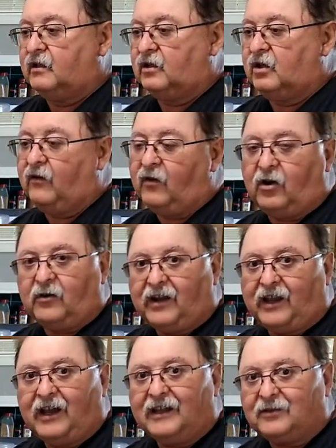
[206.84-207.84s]
You
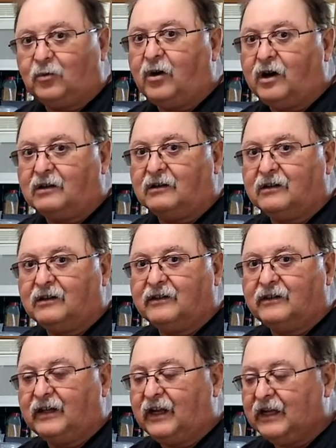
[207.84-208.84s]
already got the water
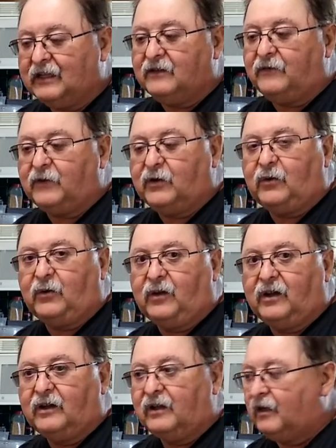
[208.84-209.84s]
in the
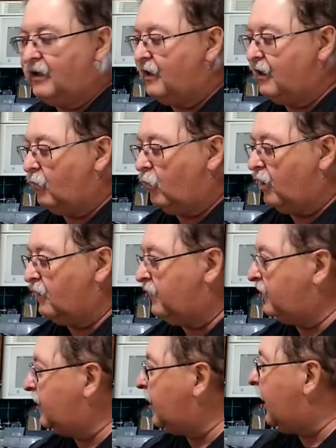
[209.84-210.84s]
food, where
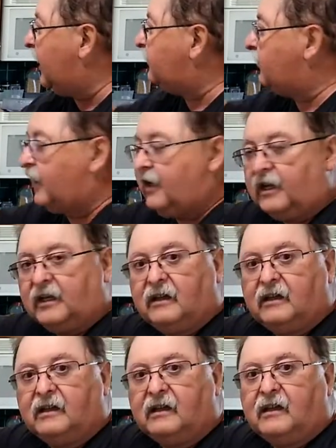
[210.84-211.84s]
the dehydrating
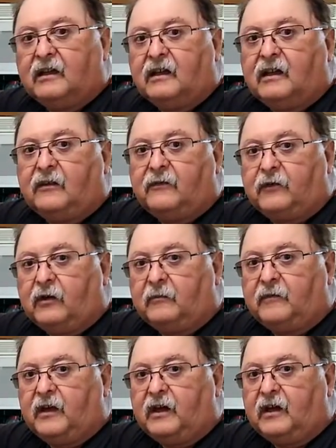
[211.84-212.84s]

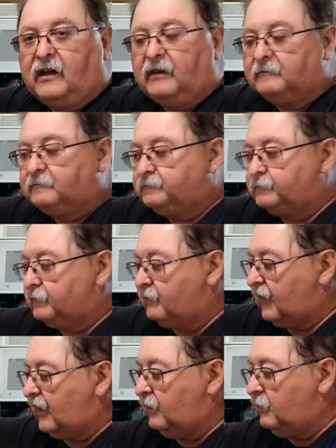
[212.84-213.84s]
from the
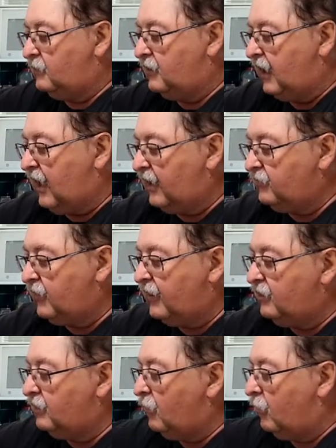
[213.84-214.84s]
either
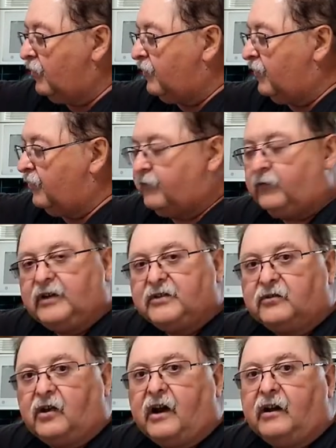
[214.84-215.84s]
dehydrator or the
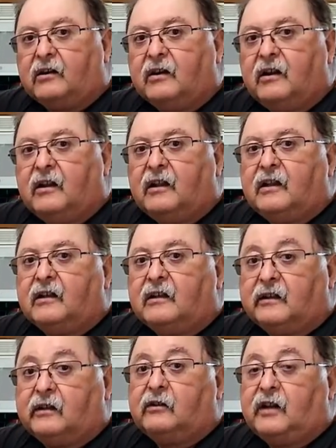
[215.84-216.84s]
freeze dryer,
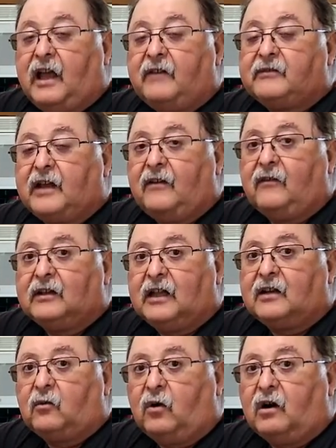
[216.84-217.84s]
you're going to have a
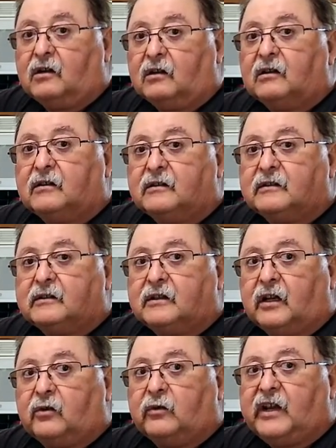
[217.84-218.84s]
lot of water
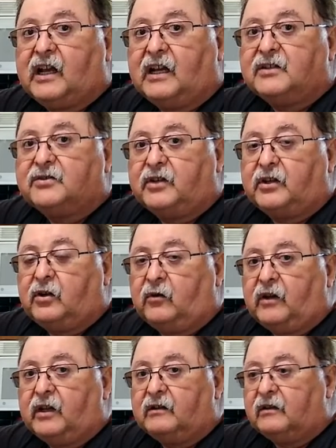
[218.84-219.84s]
to
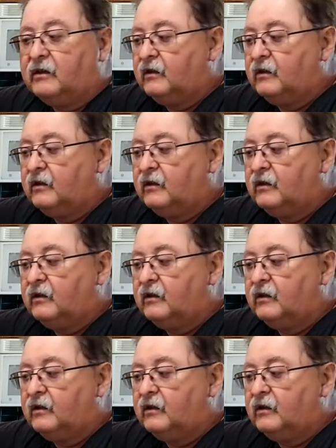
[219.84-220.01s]
reconstitute it.